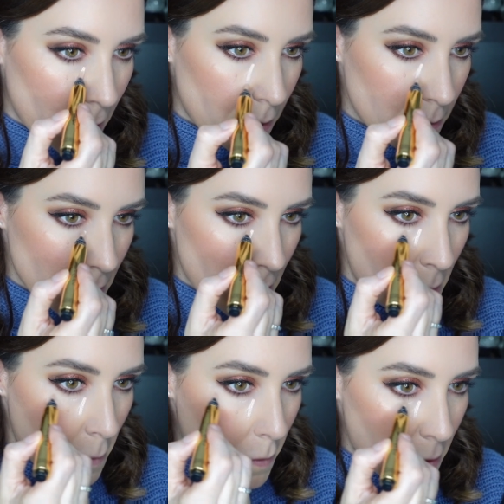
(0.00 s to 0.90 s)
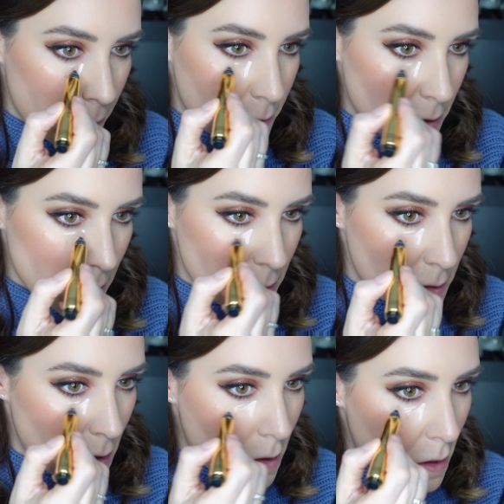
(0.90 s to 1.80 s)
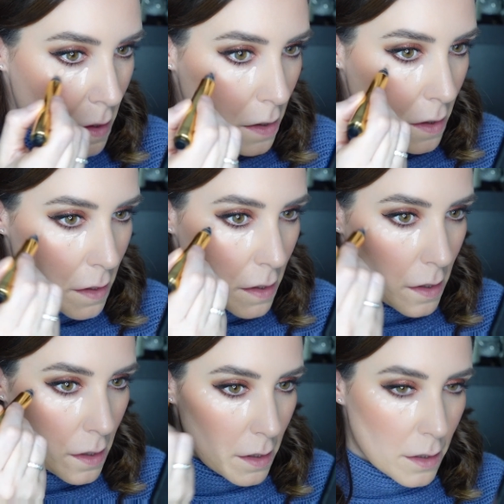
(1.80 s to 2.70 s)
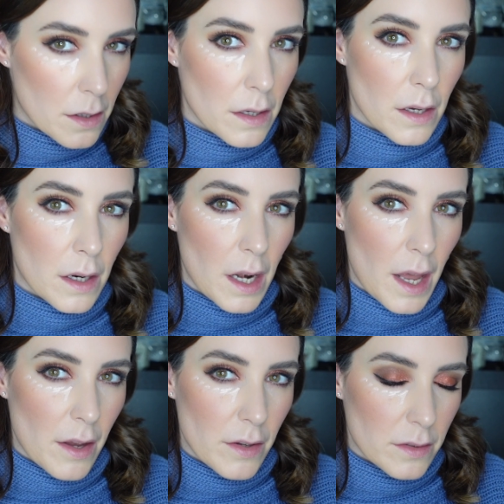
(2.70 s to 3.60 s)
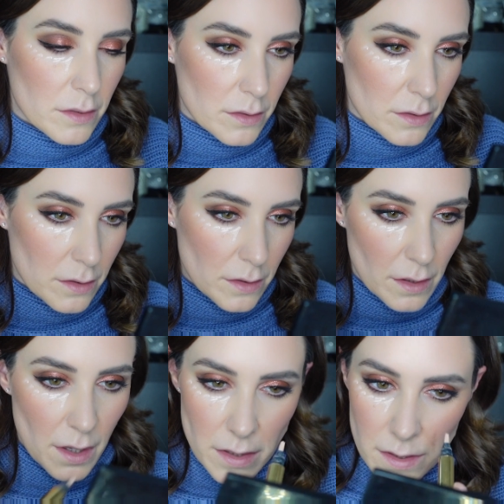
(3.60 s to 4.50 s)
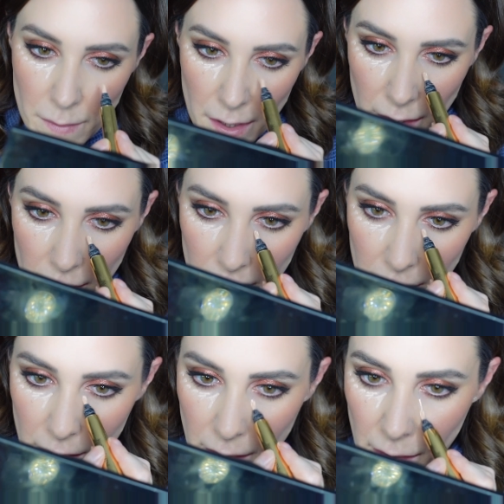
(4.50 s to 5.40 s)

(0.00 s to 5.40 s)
Use a little bit of touche, a clap under my eye.